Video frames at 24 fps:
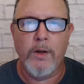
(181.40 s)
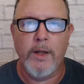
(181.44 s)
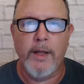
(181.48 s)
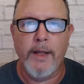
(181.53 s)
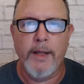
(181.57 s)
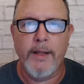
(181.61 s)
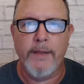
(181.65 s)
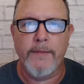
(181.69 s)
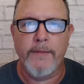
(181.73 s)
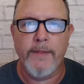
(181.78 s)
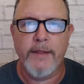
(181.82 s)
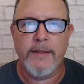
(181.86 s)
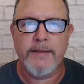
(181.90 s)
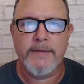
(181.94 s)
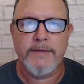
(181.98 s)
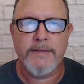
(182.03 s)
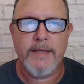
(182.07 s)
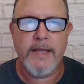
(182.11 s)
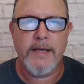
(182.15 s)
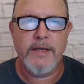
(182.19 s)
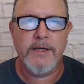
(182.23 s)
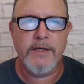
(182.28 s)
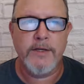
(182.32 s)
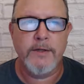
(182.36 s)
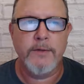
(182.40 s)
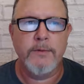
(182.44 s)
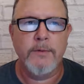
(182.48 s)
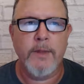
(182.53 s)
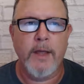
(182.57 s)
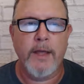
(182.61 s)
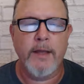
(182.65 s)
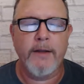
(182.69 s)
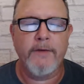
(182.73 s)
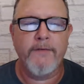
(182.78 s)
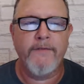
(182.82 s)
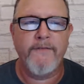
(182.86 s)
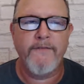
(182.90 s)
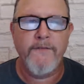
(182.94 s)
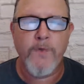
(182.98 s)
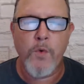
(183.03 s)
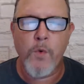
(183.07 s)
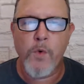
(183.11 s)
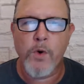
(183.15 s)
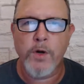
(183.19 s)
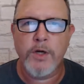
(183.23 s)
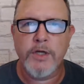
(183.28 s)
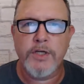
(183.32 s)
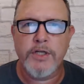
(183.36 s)
And they send you like
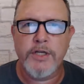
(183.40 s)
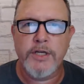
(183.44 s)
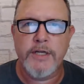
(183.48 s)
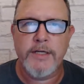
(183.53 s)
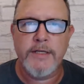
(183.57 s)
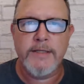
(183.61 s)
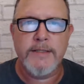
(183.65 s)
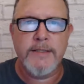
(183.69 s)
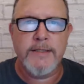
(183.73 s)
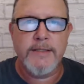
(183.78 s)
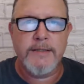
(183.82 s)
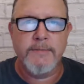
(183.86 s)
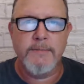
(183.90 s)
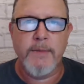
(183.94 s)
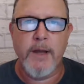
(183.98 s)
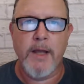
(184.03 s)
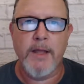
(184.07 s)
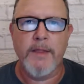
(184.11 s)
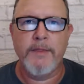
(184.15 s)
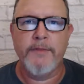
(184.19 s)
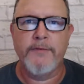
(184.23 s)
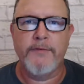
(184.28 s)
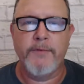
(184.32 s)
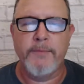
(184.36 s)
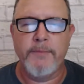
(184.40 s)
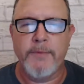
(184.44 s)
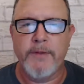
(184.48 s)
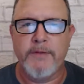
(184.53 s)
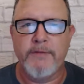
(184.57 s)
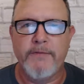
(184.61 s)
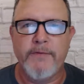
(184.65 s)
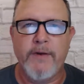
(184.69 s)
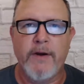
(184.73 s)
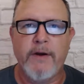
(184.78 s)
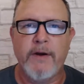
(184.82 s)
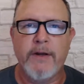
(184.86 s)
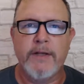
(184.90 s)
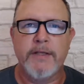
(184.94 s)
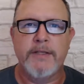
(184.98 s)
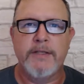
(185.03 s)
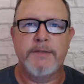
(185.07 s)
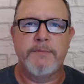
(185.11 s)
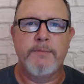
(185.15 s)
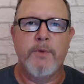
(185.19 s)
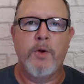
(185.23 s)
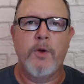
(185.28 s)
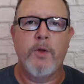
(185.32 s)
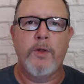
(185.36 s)
4 cheeses a month from these various
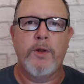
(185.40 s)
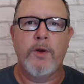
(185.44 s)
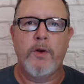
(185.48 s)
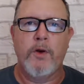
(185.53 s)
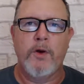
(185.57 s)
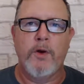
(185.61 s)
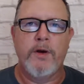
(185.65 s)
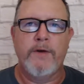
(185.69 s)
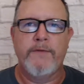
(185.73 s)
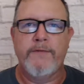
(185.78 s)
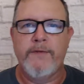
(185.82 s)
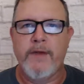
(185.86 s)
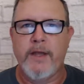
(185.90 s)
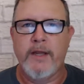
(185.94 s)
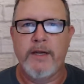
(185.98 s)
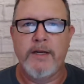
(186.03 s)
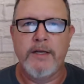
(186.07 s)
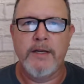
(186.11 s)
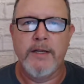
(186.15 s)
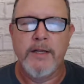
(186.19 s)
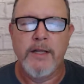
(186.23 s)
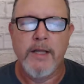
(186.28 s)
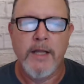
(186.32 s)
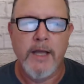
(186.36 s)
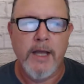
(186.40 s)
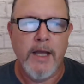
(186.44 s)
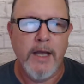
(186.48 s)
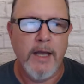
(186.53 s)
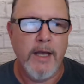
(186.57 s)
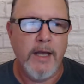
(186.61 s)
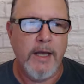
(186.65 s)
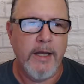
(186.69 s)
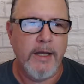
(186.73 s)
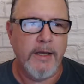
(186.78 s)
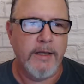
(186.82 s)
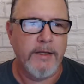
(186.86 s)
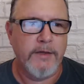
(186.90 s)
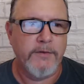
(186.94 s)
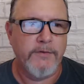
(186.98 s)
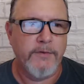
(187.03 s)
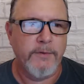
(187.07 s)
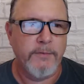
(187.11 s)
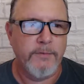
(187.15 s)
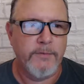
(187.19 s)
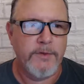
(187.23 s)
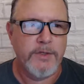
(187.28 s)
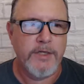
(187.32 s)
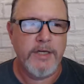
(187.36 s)
small and hard to find
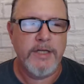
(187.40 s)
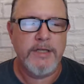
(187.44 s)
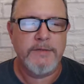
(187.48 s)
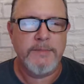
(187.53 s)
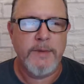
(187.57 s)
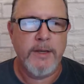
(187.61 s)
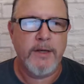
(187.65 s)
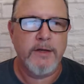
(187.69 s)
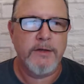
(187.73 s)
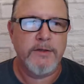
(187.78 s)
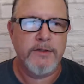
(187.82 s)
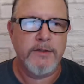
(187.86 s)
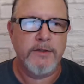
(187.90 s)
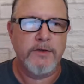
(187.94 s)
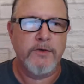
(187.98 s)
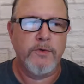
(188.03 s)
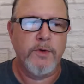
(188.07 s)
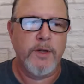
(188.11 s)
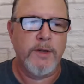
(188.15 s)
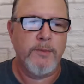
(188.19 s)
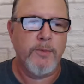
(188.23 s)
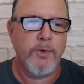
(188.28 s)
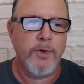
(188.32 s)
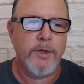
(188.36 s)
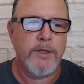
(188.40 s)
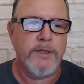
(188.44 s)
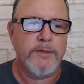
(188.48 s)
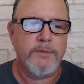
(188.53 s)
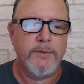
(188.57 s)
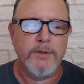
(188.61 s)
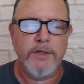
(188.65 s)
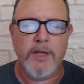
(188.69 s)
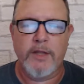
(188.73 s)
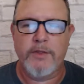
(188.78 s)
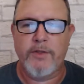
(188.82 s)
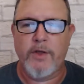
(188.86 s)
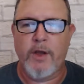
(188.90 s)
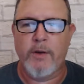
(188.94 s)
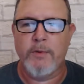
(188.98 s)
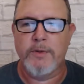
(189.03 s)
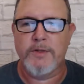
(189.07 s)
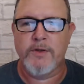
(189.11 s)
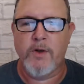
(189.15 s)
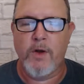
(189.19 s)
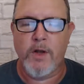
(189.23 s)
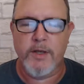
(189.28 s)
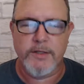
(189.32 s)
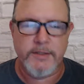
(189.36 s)
from cheesemakers and creameries, which I thought was
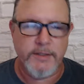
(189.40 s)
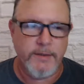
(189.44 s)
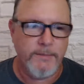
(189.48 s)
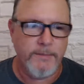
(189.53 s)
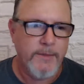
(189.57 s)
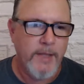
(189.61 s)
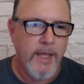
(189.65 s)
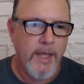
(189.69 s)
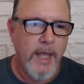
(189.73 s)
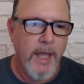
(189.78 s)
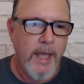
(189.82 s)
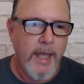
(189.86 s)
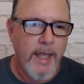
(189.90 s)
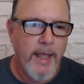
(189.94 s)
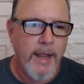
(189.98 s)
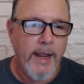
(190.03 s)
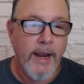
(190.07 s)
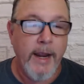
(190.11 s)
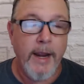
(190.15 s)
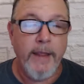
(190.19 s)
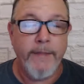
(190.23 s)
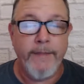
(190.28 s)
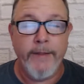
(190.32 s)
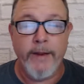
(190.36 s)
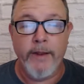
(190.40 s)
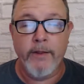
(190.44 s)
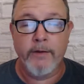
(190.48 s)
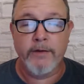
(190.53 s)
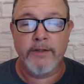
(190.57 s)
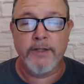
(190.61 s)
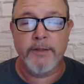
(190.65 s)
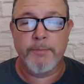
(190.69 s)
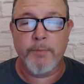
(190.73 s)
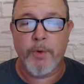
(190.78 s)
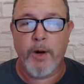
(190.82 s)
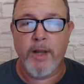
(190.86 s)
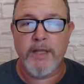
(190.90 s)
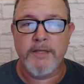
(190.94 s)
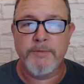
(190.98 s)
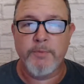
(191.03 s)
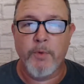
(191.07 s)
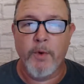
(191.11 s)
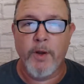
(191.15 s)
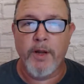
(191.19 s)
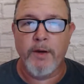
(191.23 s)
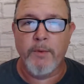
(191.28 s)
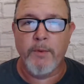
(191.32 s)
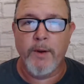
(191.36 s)
awesome. And then I looked at the price
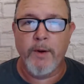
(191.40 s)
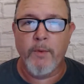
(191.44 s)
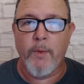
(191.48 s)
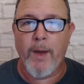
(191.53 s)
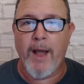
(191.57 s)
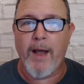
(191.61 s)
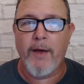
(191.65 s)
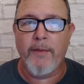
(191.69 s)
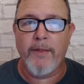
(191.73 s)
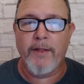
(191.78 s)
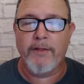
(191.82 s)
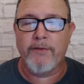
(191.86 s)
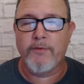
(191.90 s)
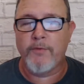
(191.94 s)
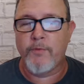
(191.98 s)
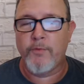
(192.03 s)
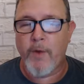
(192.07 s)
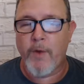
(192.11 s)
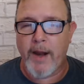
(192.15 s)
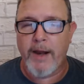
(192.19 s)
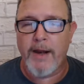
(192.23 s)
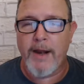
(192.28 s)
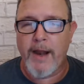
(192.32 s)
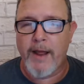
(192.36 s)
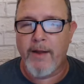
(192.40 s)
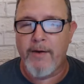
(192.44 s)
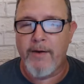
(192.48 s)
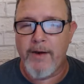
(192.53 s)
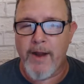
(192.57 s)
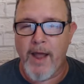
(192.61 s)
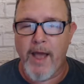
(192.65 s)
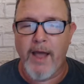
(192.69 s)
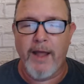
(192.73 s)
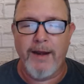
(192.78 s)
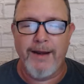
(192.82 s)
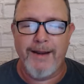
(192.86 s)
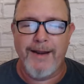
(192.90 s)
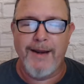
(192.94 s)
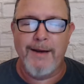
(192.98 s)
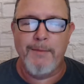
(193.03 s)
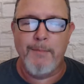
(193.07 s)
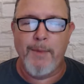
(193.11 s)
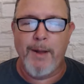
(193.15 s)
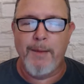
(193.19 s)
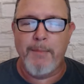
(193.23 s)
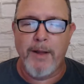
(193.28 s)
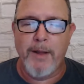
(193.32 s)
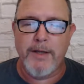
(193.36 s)
point and went, wow, that's right now not in
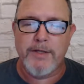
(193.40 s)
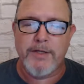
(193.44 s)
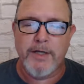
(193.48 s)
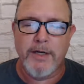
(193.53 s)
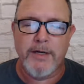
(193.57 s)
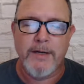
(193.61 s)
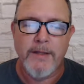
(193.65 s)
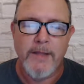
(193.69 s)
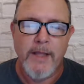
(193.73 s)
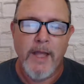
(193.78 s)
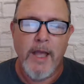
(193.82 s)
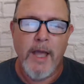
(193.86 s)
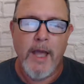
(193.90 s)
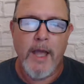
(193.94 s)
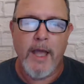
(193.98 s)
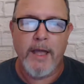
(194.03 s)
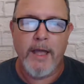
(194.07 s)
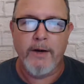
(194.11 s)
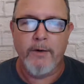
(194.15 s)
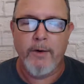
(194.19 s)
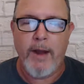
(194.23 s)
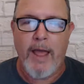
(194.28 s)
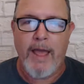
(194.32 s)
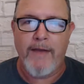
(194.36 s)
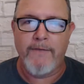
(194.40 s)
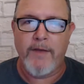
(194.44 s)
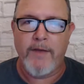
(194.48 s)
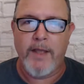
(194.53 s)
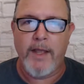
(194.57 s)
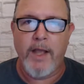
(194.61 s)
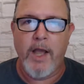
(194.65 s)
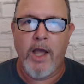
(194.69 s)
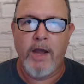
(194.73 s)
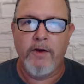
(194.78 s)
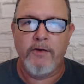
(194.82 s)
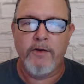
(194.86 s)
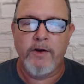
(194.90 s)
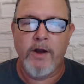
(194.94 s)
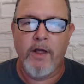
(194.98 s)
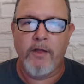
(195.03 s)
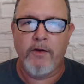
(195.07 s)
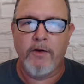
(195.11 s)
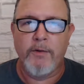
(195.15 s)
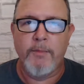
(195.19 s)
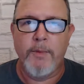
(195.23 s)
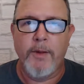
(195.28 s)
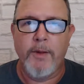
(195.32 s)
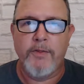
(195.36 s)
my budget. I don't have
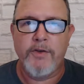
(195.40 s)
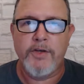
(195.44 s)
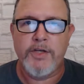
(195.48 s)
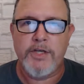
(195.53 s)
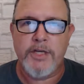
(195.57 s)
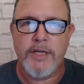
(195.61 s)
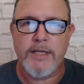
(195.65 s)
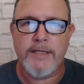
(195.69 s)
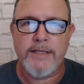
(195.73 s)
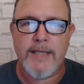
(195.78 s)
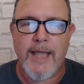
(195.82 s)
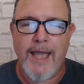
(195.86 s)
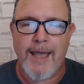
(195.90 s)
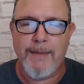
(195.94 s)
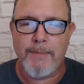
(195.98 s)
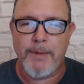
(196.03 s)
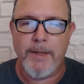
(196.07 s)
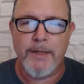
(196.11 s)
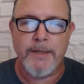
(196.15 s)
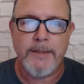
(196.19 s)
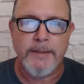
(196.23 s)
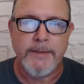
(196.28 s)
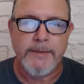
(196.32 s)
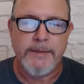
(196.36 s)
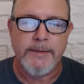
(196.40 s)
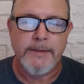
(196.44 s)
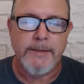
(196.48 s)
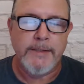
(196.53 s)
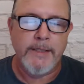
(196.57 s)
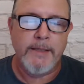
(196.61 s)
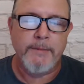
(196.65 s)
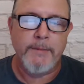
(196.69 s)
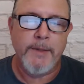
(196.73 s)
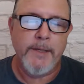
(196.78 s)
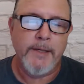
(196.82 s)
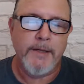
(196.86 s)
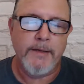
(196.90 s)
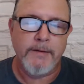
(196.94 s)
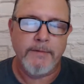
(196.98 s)
$100 a month cheese habit. I mean,